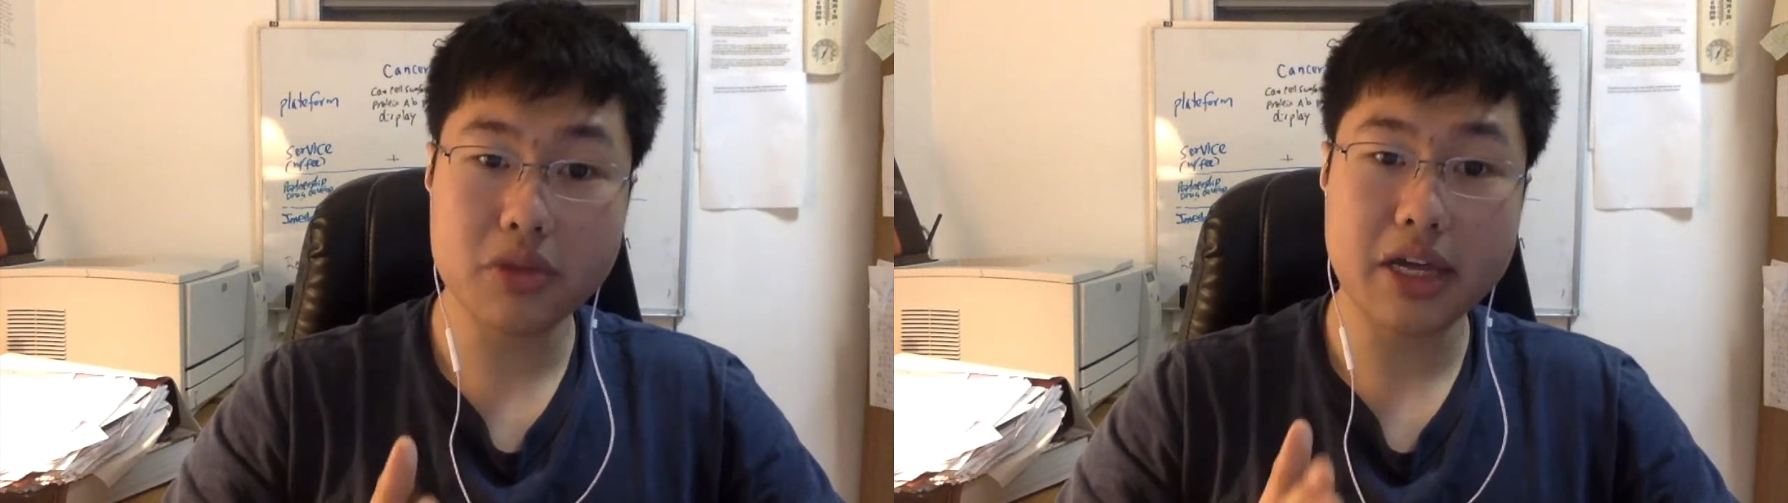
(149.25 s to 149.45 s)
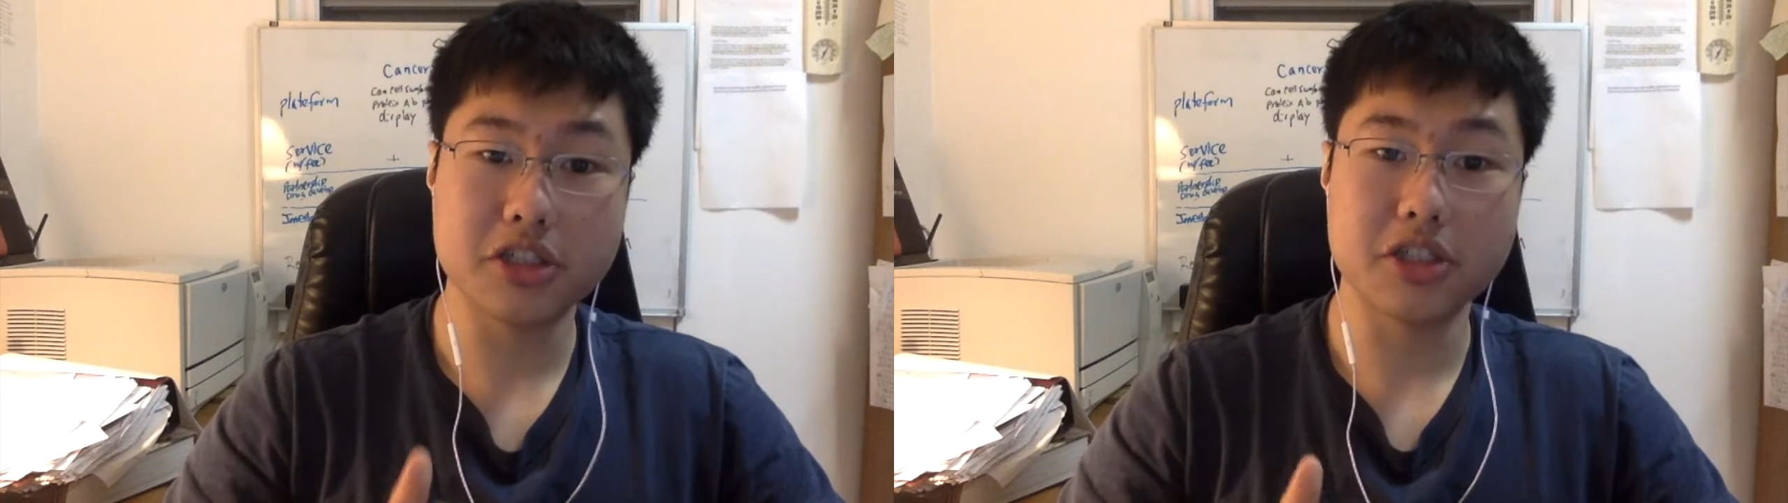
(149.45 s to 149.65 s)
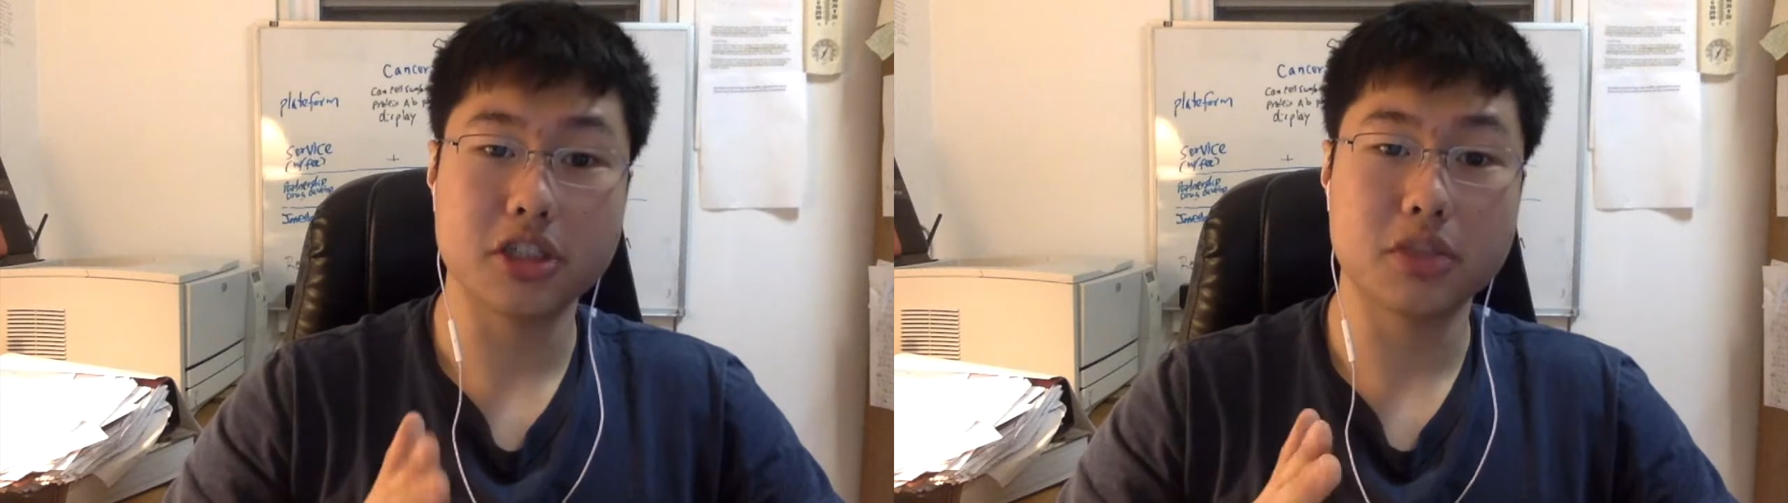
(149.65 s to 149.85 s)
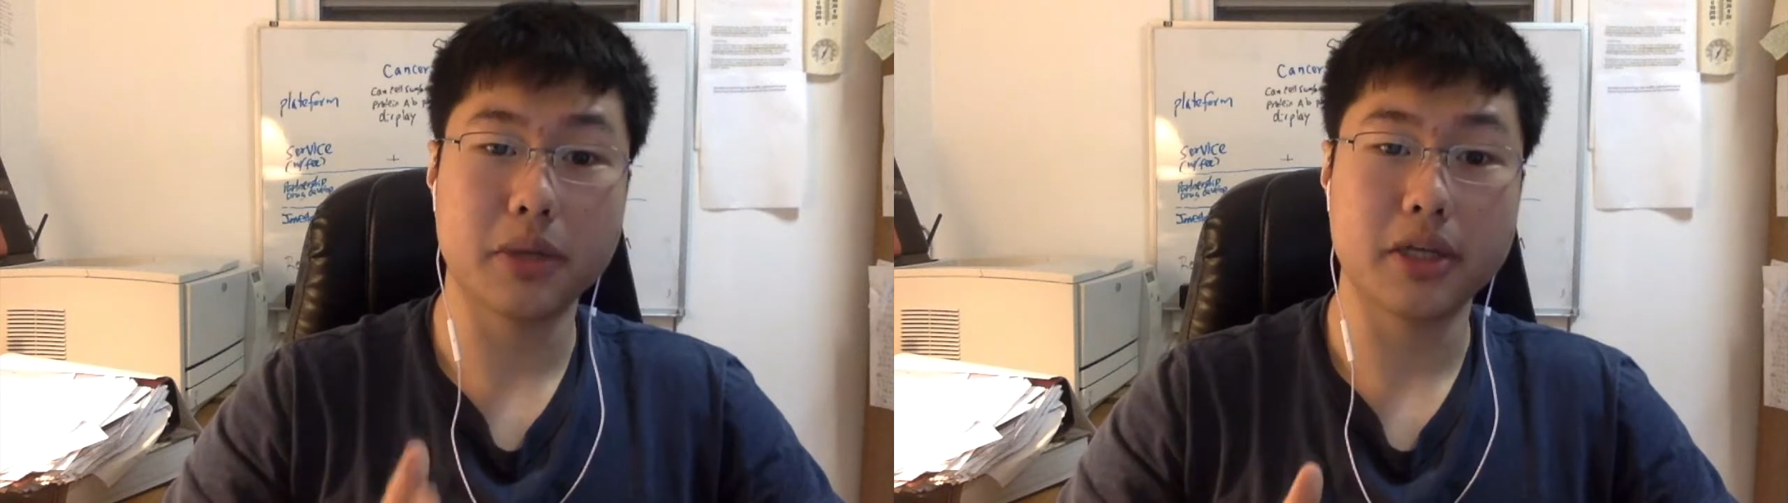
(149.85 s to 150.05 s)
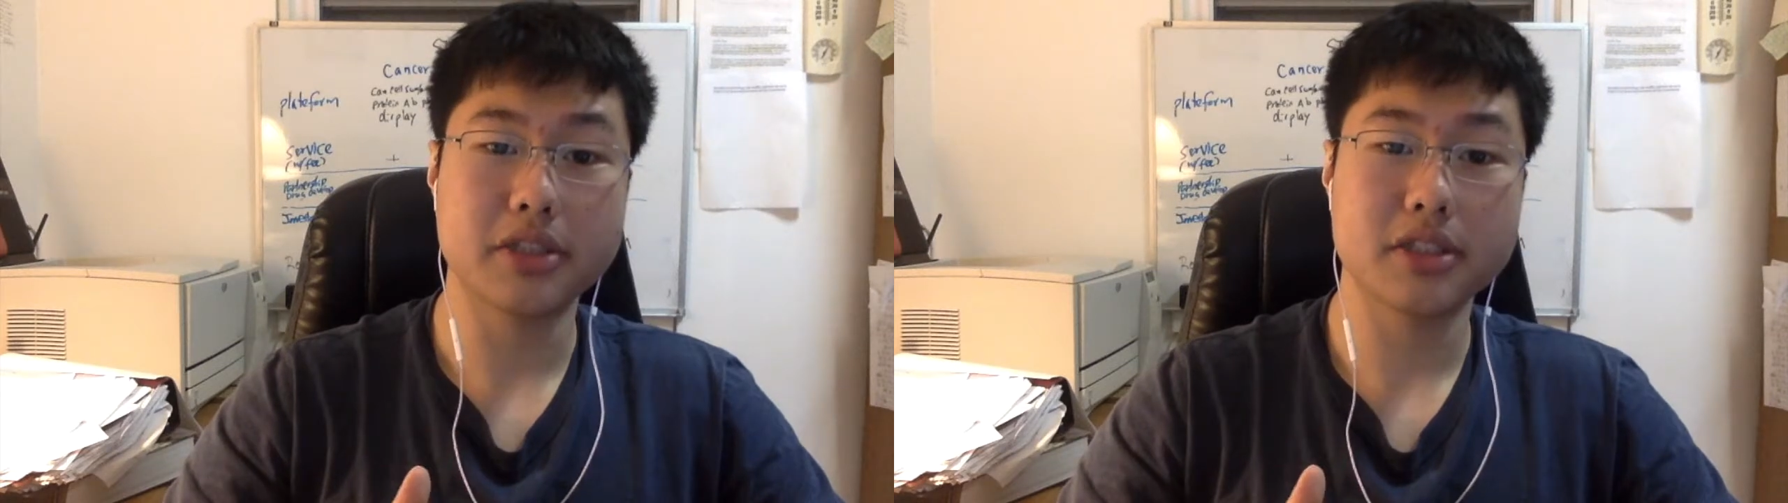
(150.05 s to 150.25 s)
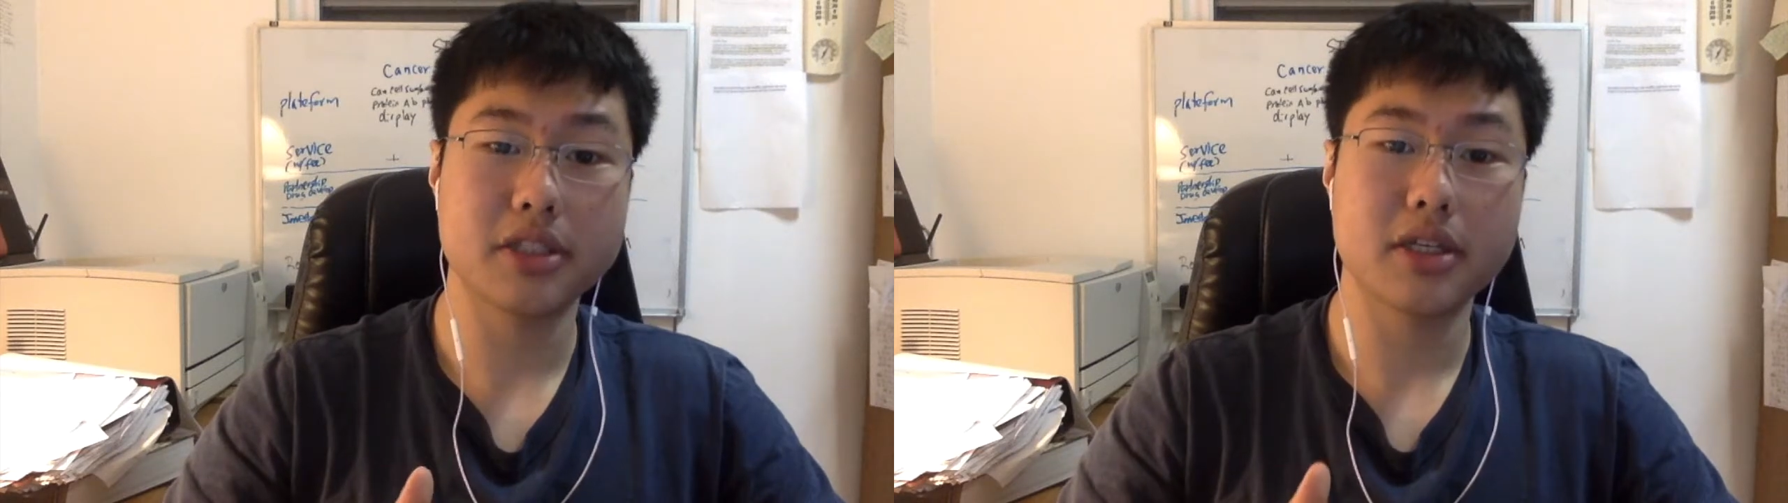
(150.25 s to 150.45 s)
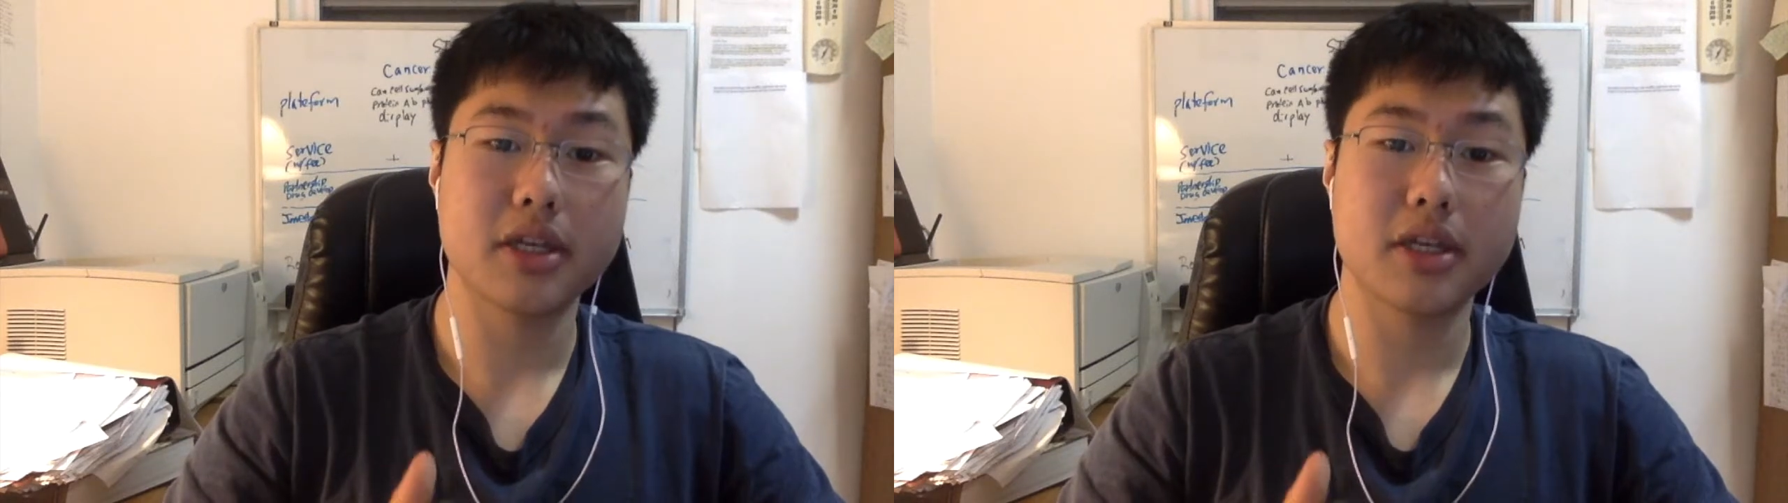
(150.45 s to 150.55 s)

that gene expressed